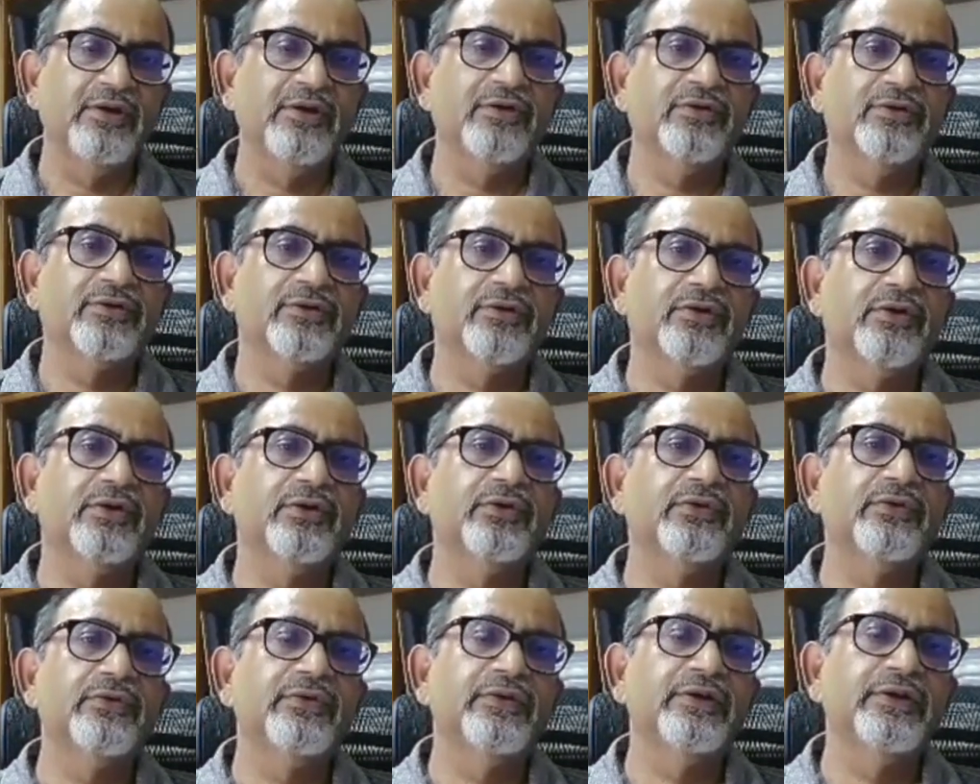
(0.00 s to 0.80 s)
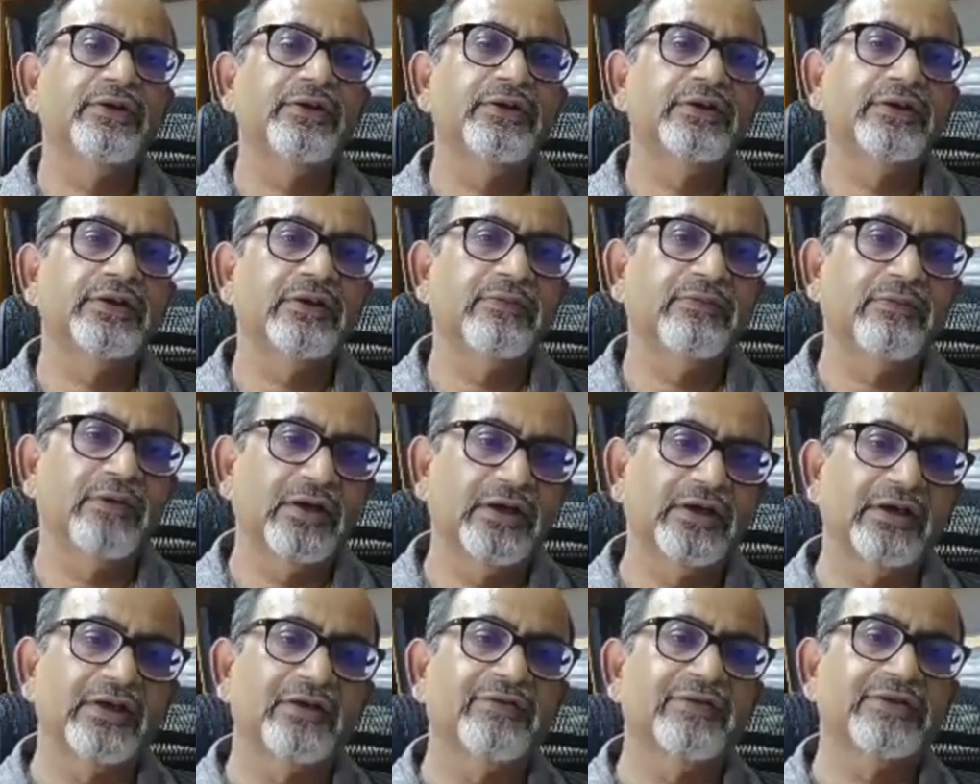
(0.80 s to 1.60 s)
So the
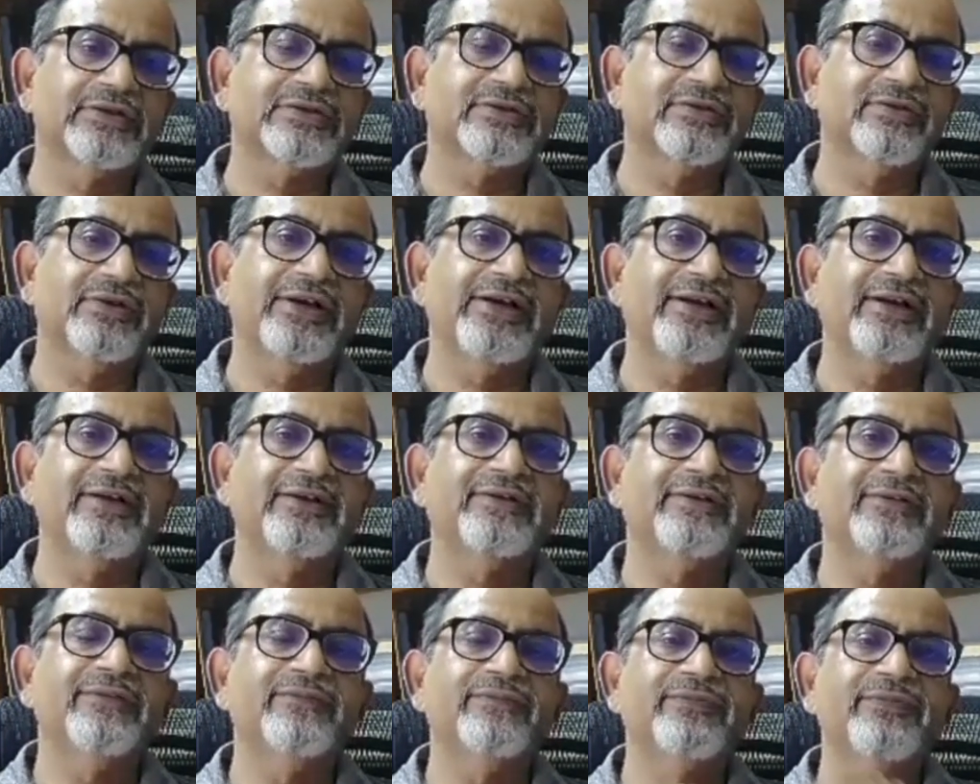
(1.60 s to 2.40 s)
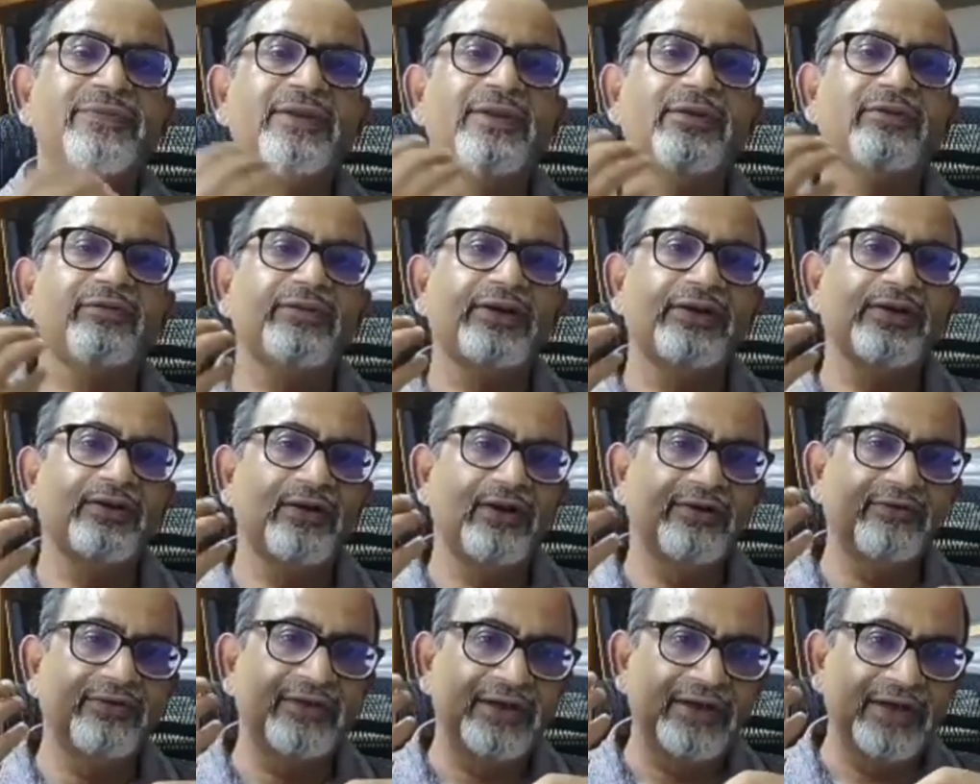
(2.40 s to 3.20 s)
moral of the story is, when you
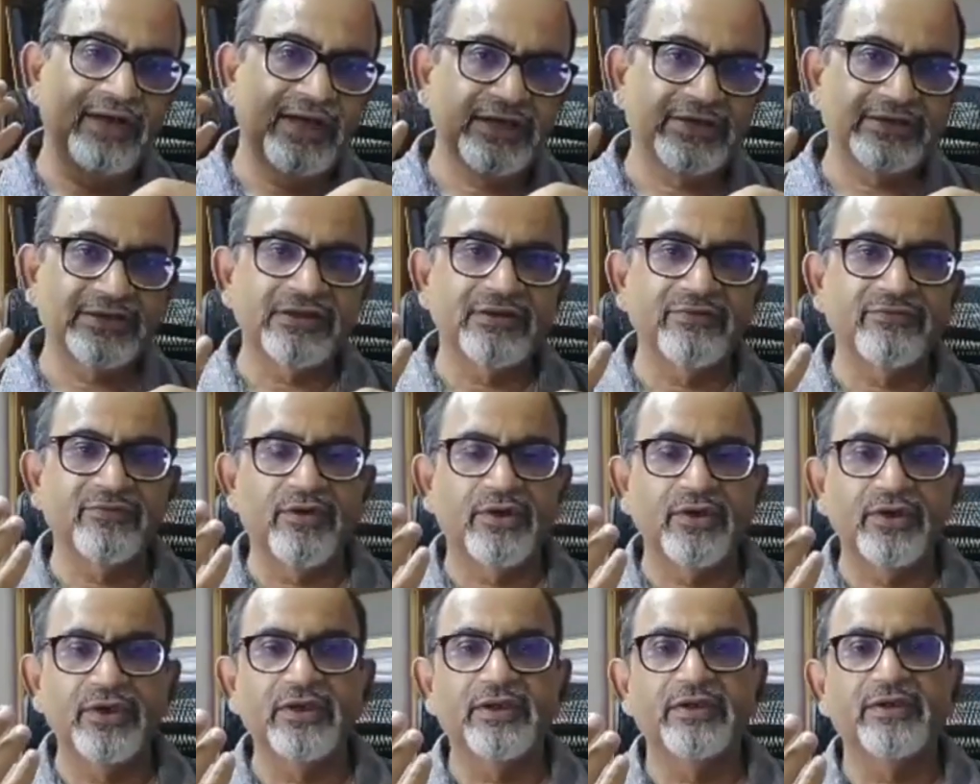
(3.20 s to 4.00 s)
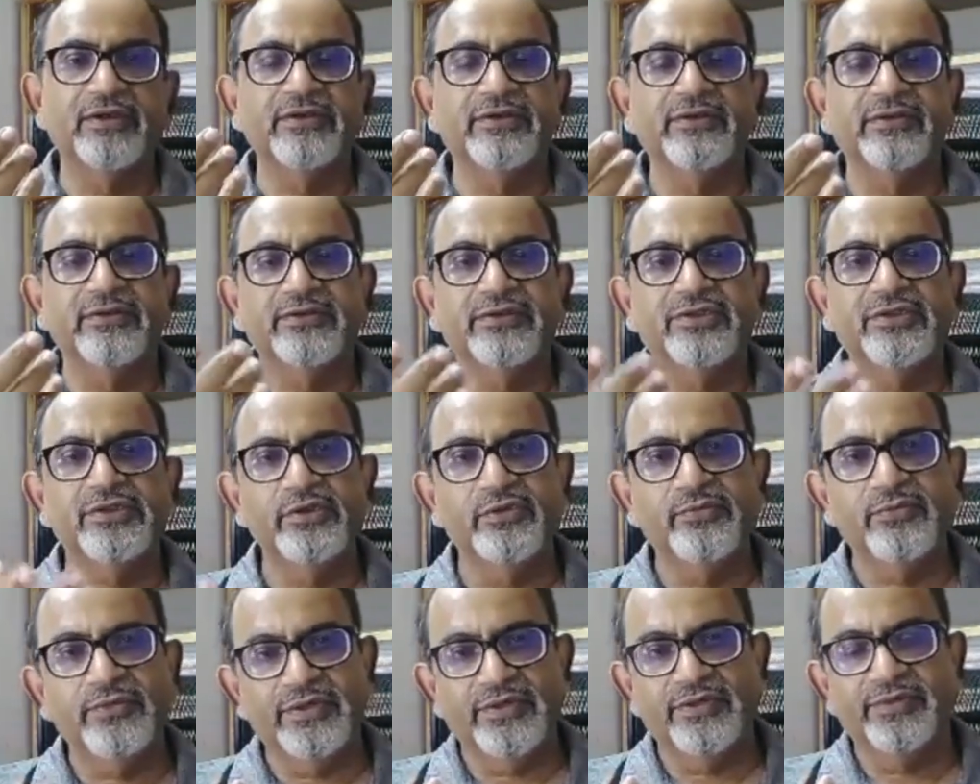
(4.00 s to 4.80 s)
have a lateral wall
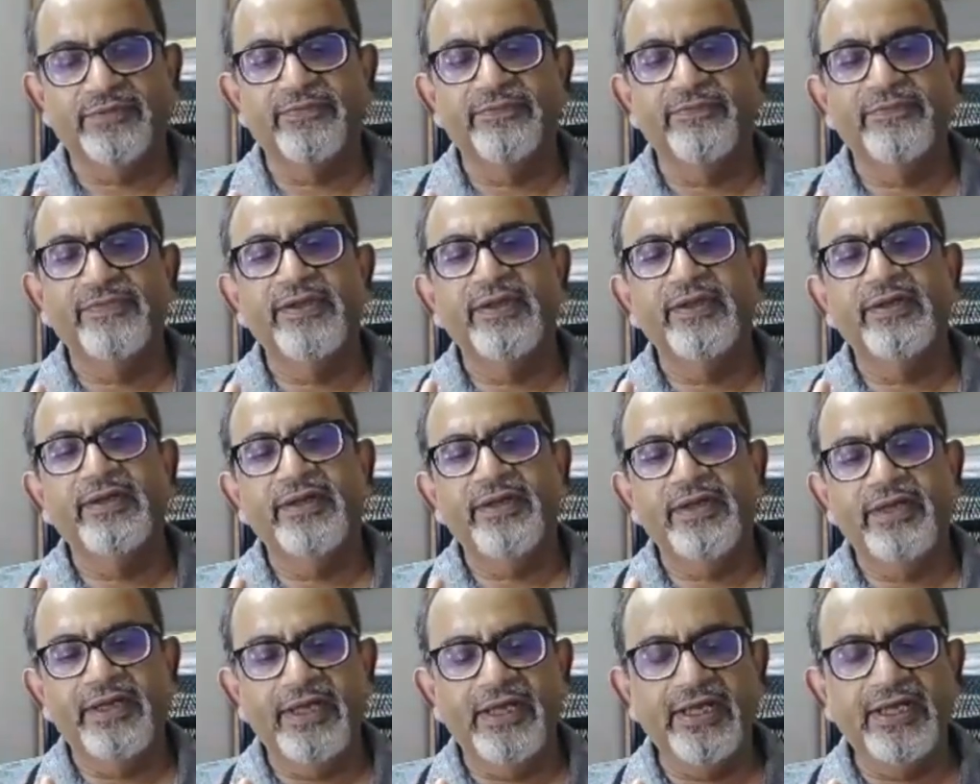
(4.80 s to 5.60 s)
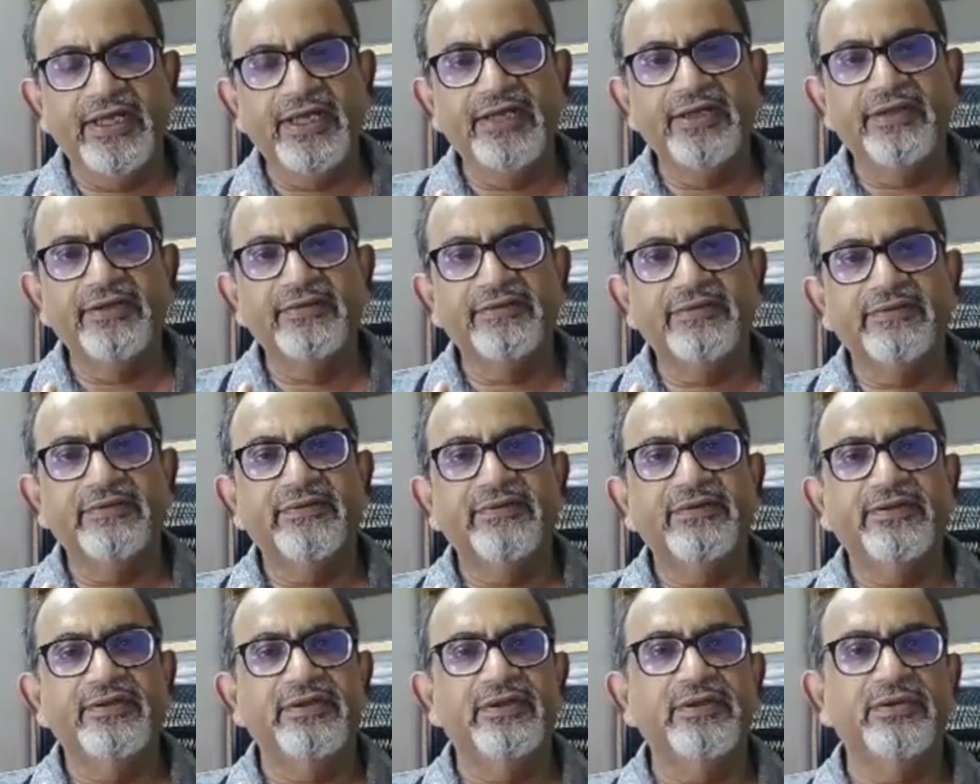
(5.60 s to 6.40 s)
tumor, A,
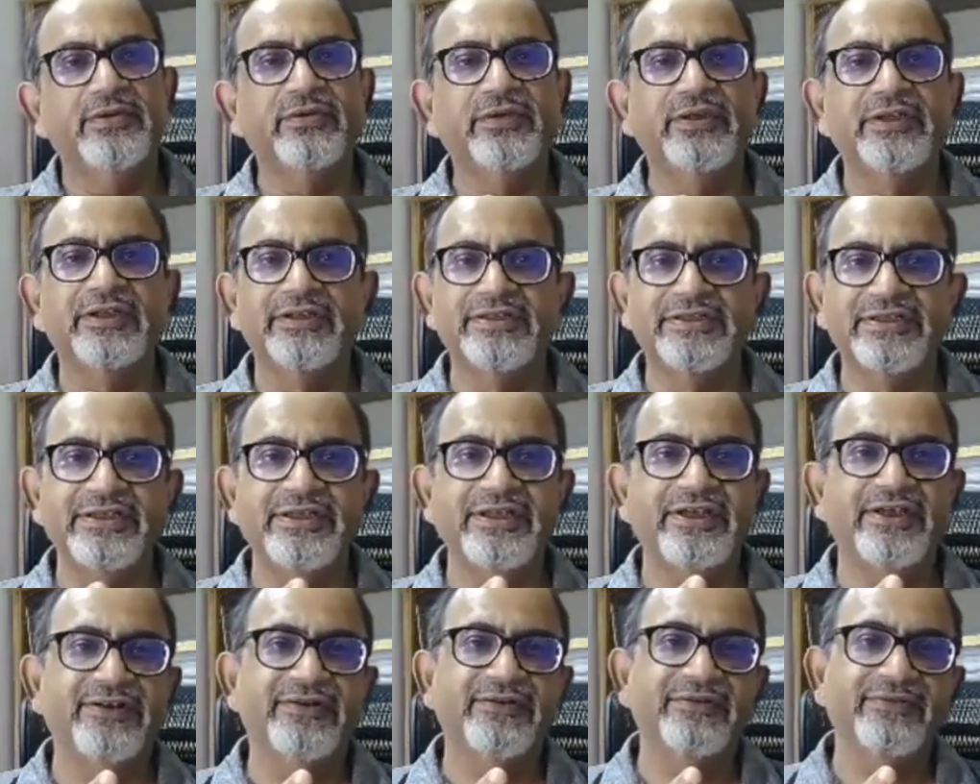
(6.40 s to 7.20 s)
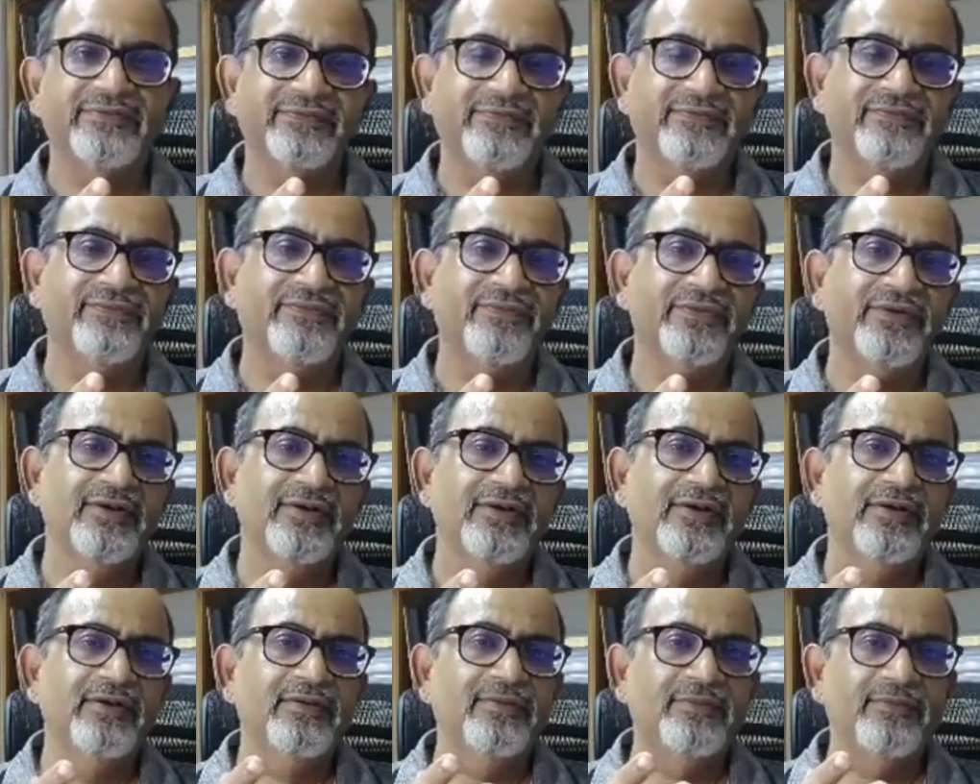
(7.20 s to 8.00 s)
you do under GA,
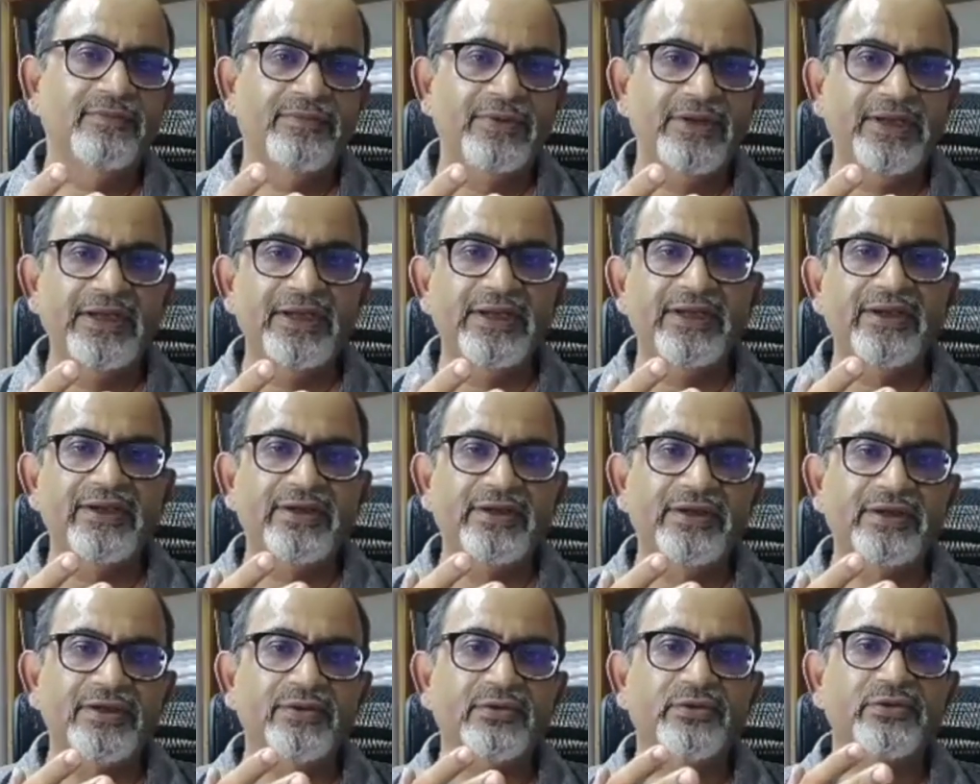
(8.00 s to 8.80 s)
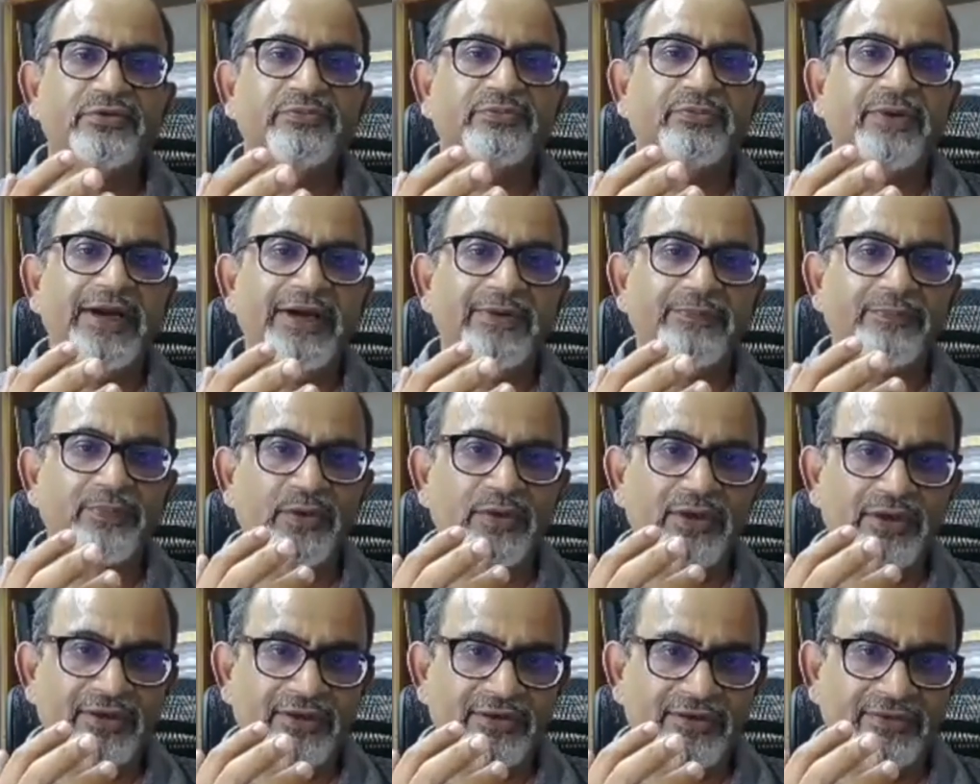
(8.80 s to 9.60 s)
B, use
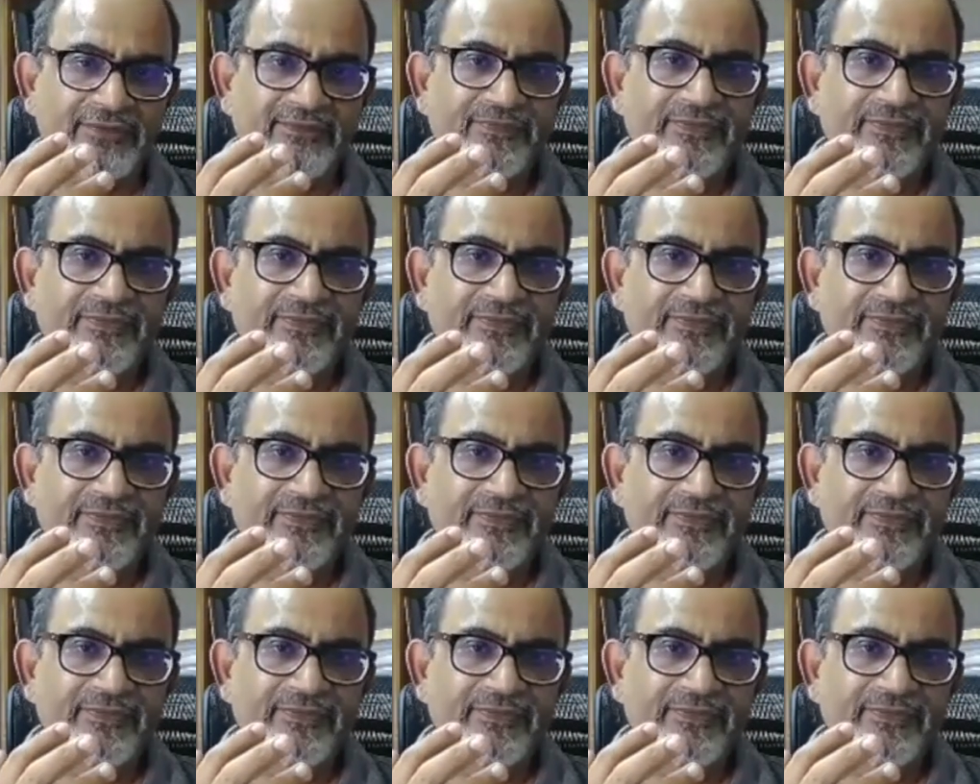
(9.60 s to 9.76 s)
bipolar.